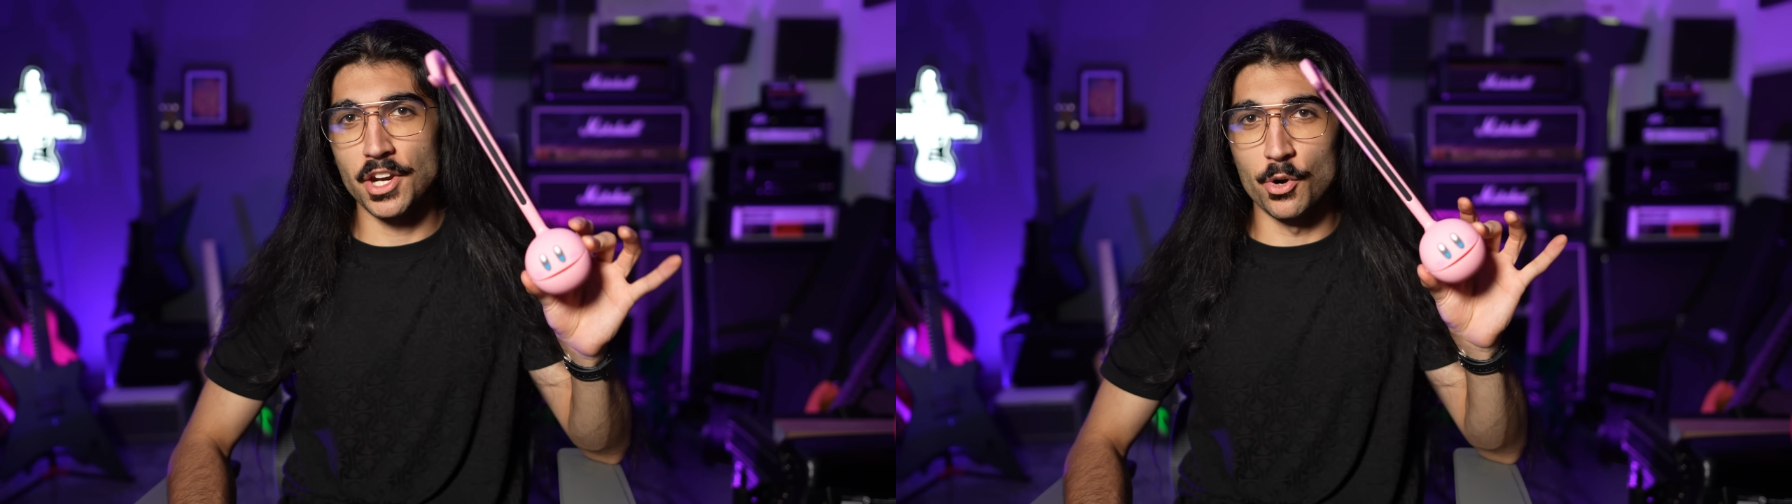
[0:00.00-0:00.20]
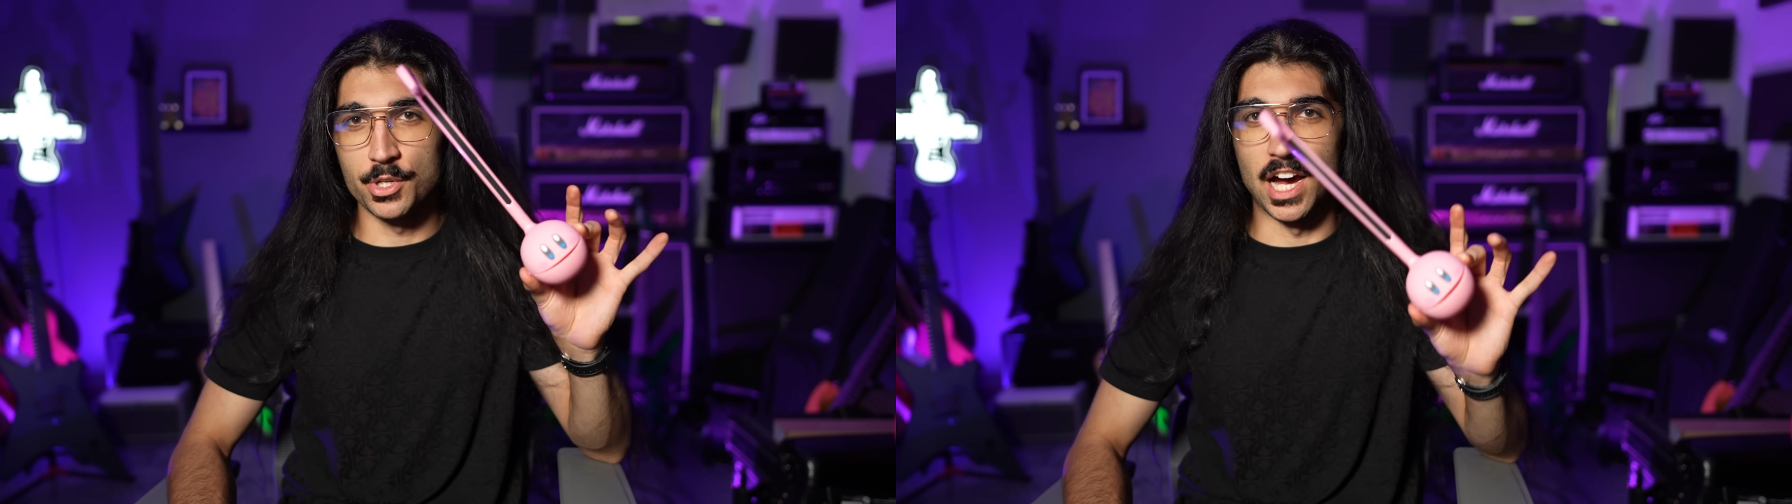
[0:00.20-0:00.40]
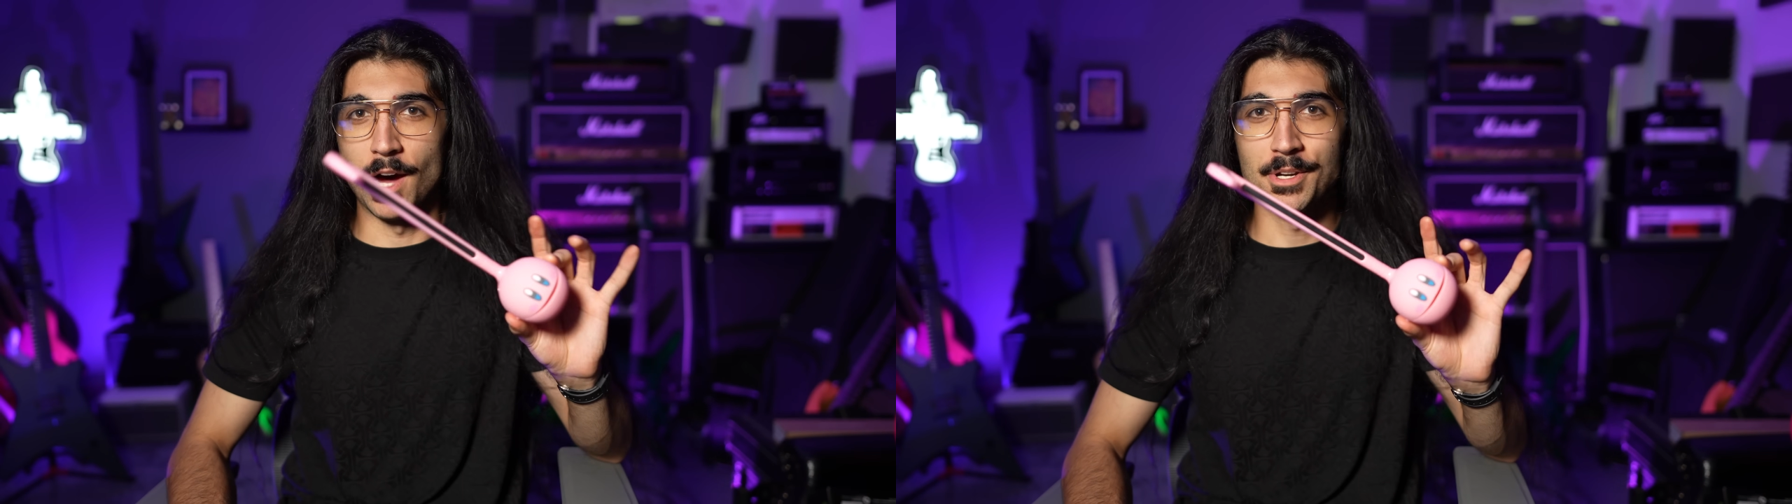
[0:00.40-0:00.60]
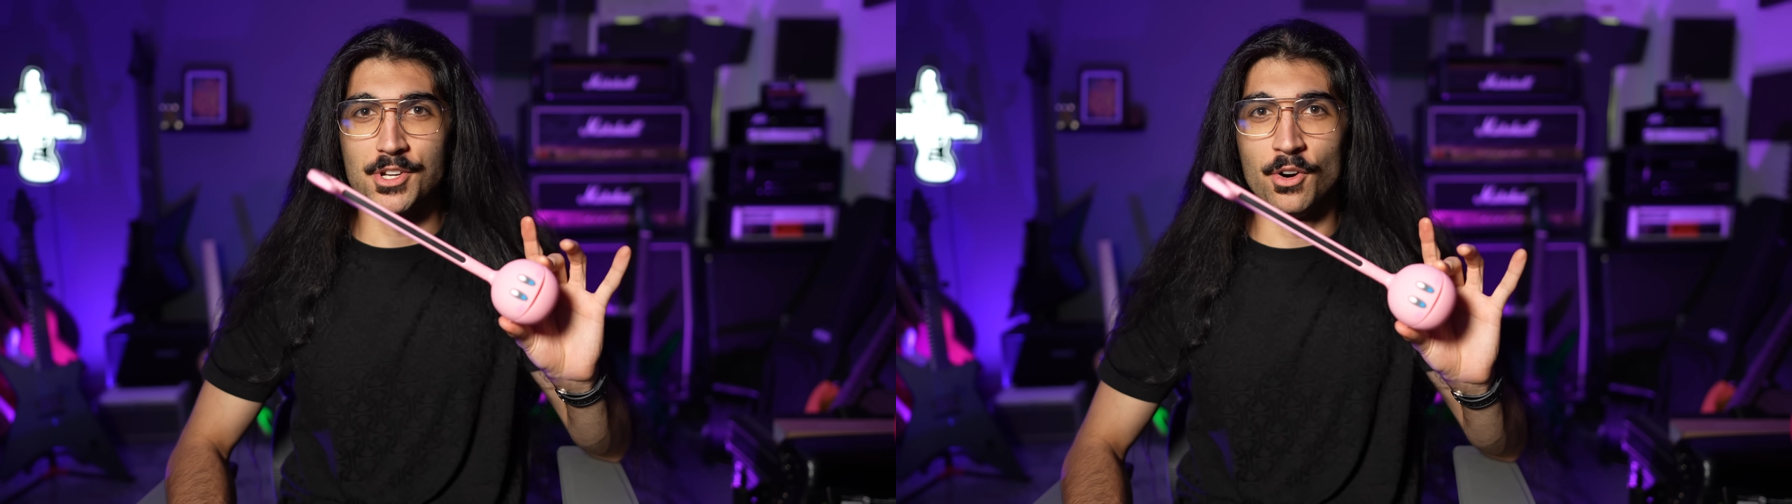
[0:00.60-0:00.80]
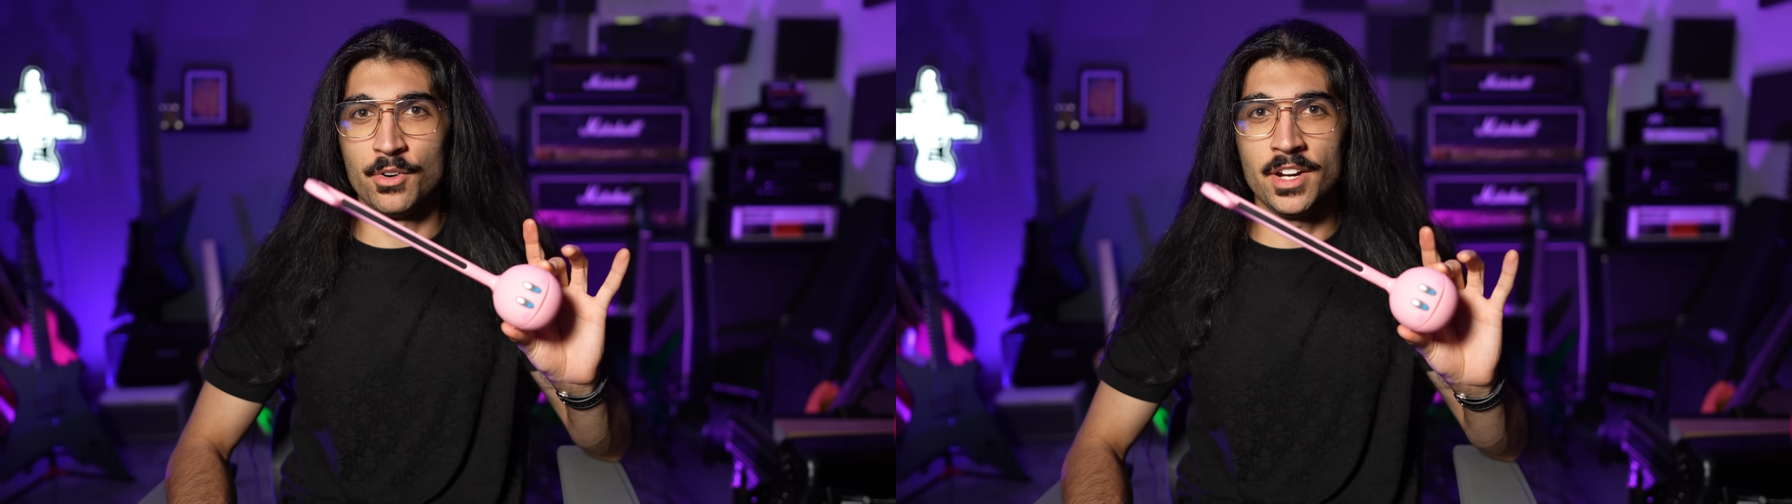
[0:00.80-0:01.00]

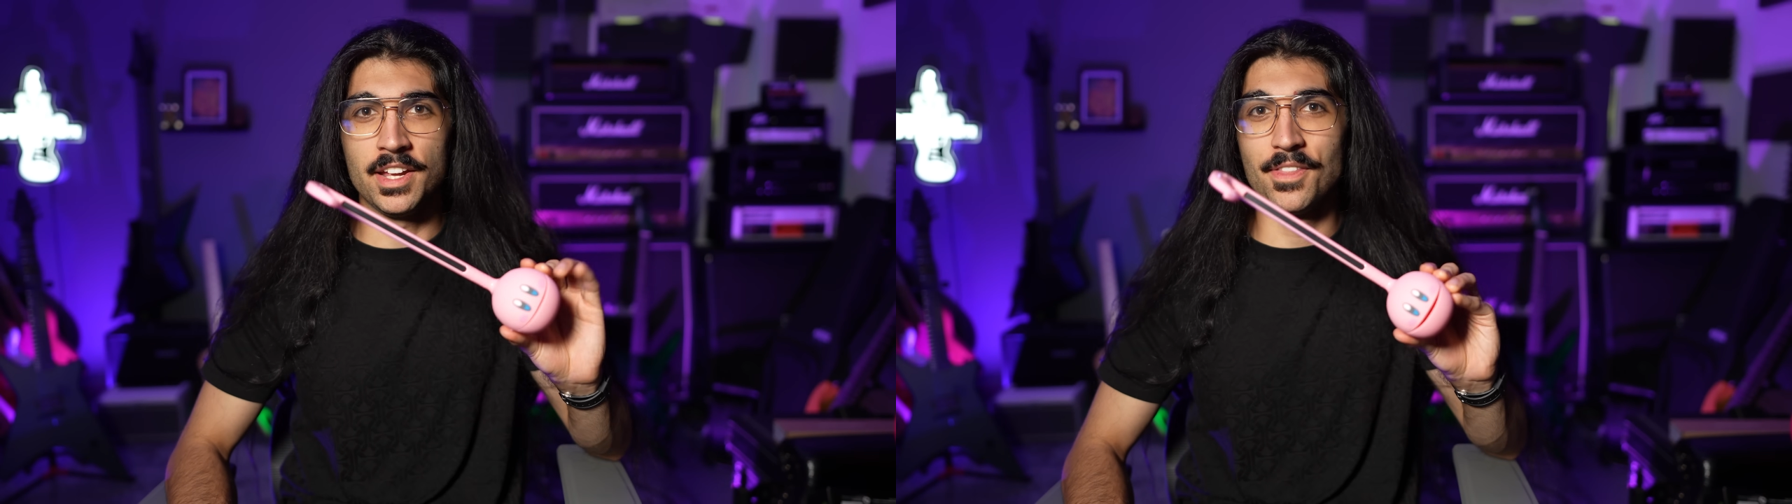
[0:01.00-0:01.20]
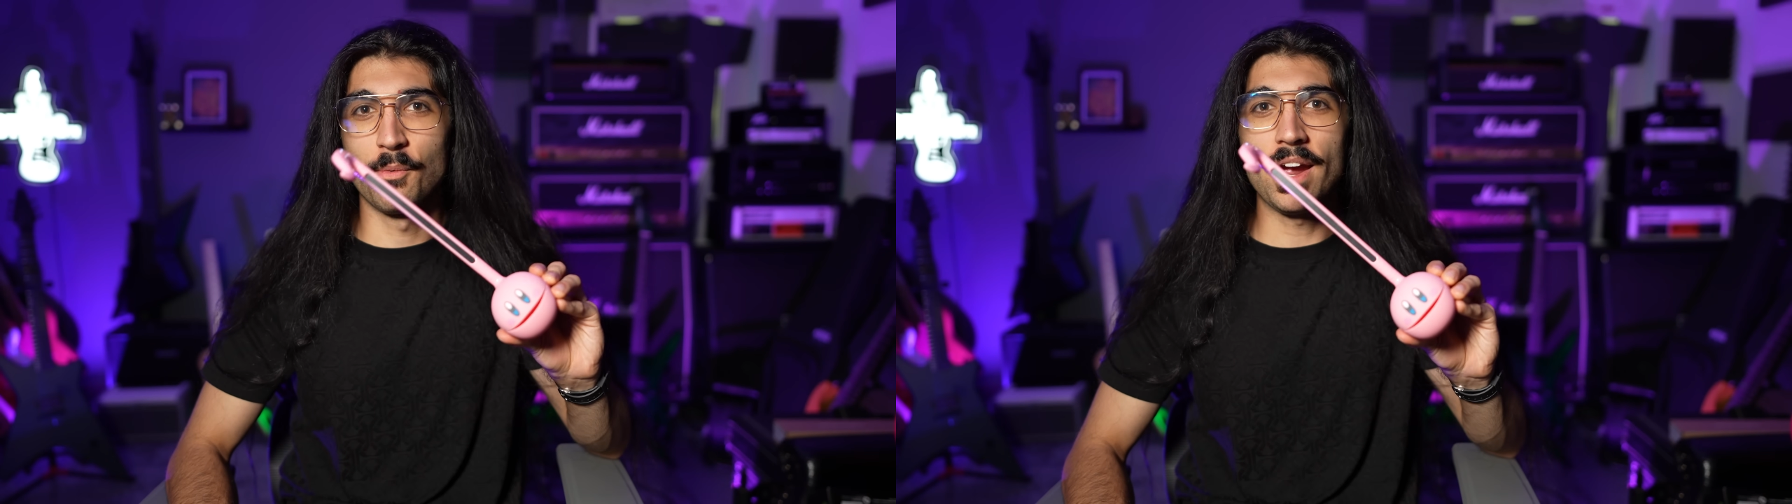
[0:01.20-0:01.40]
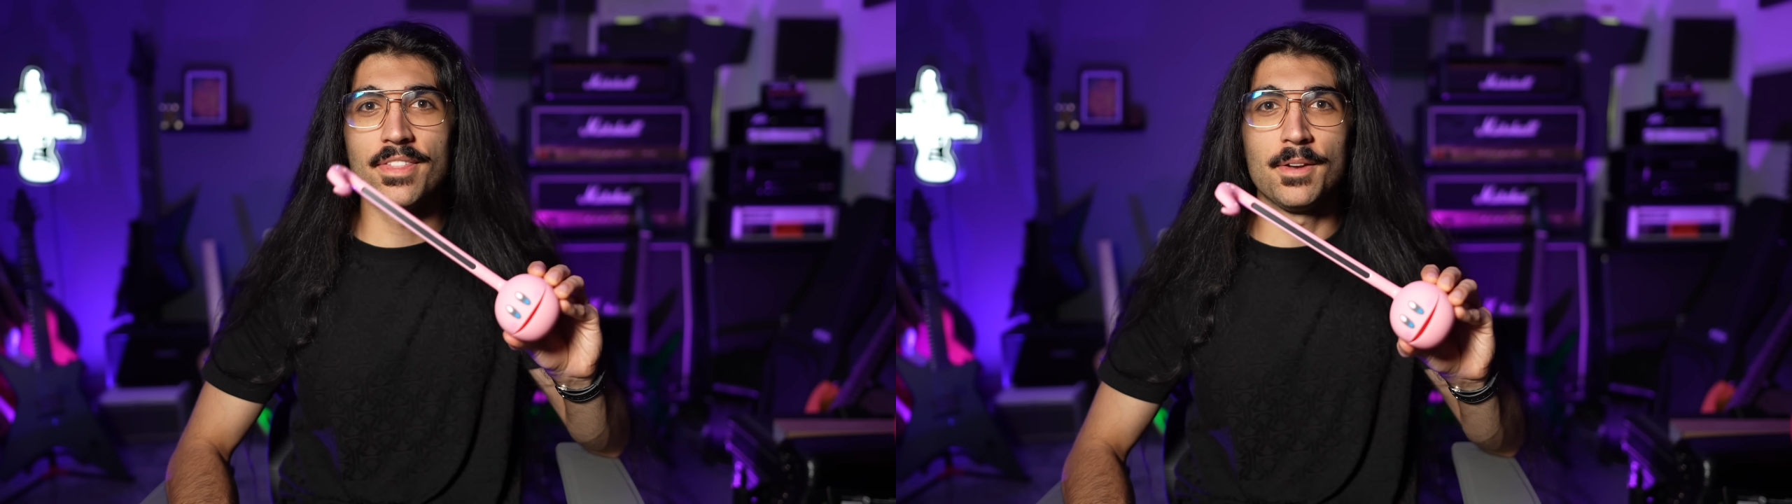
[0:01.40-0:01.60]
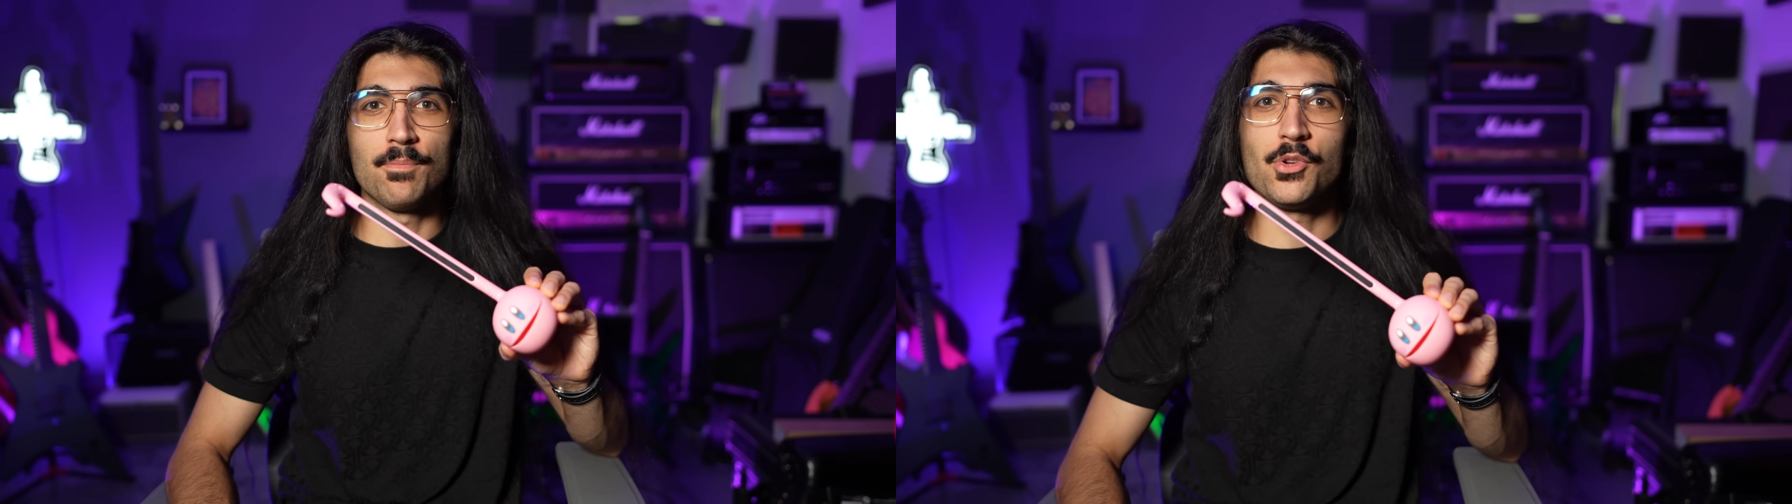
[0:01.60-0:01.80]
automaton in the way that